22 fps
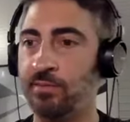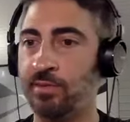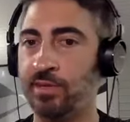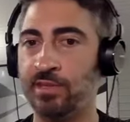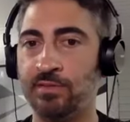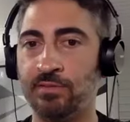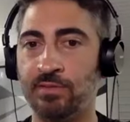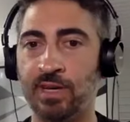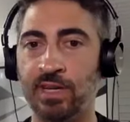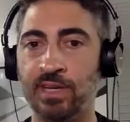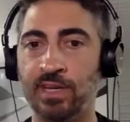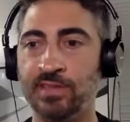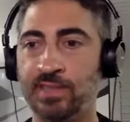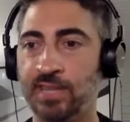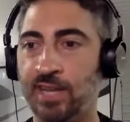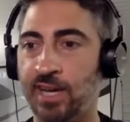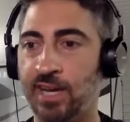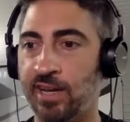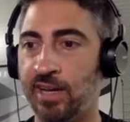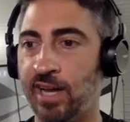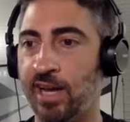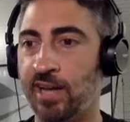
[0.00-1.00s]
that wins a race.
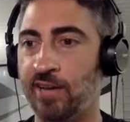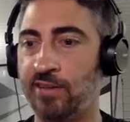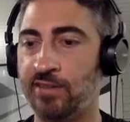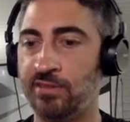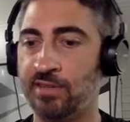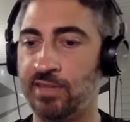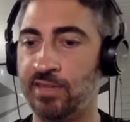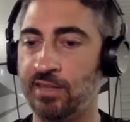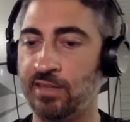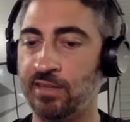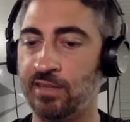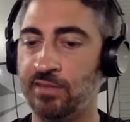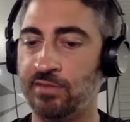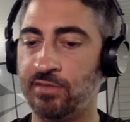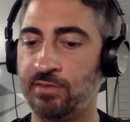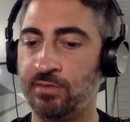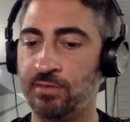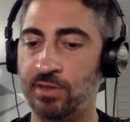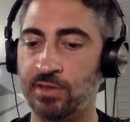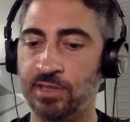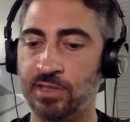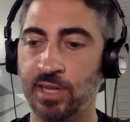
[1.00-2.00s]
Todd Heiser did those
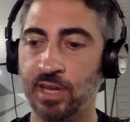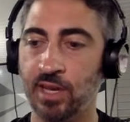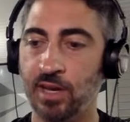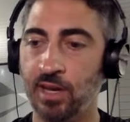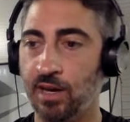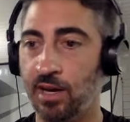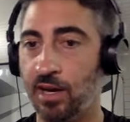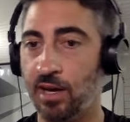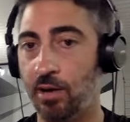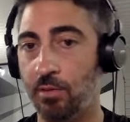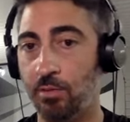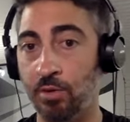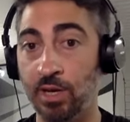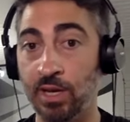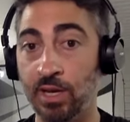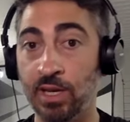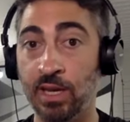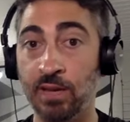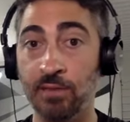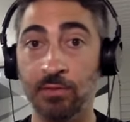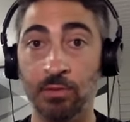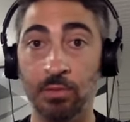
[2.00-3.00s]
for us.
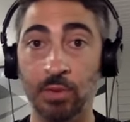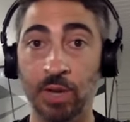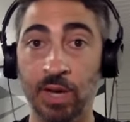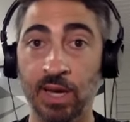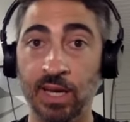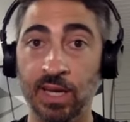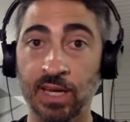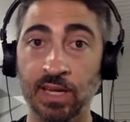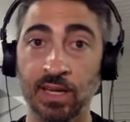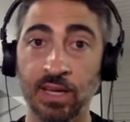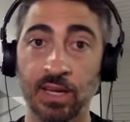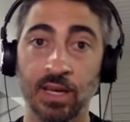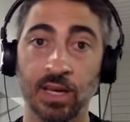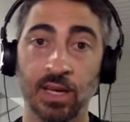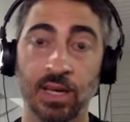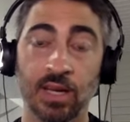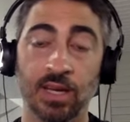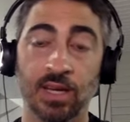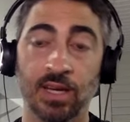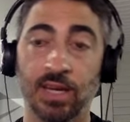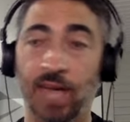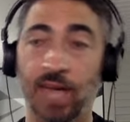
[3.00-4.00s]
We give away
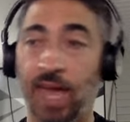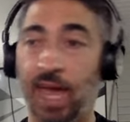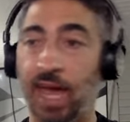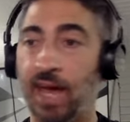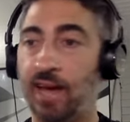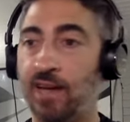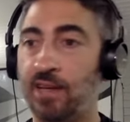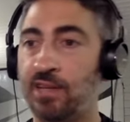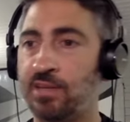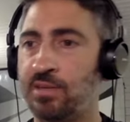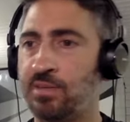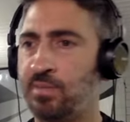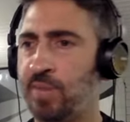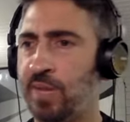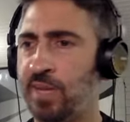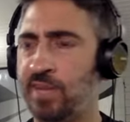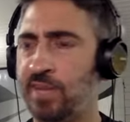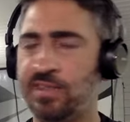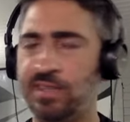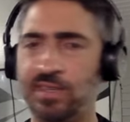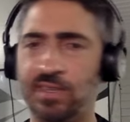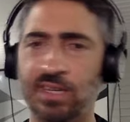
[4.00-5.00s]
cash
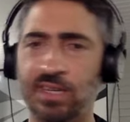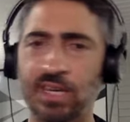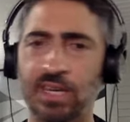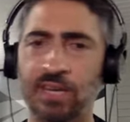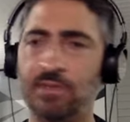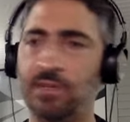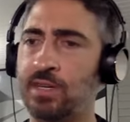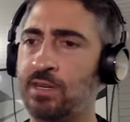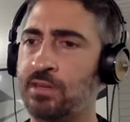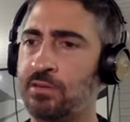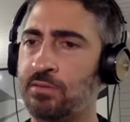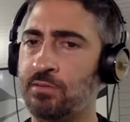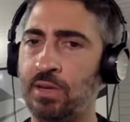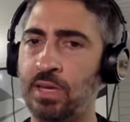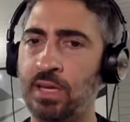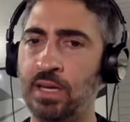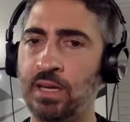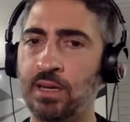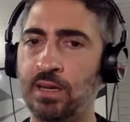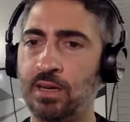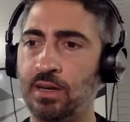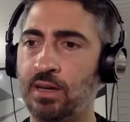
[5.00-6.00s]
basically every other
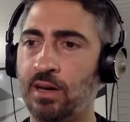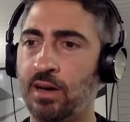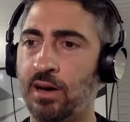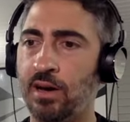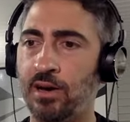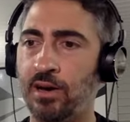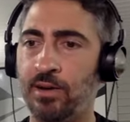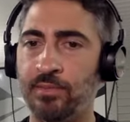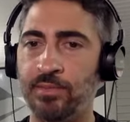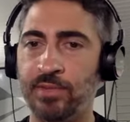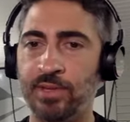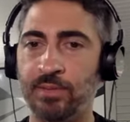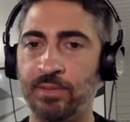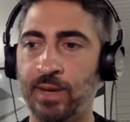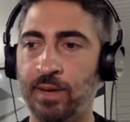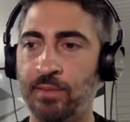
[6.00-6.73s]
week, to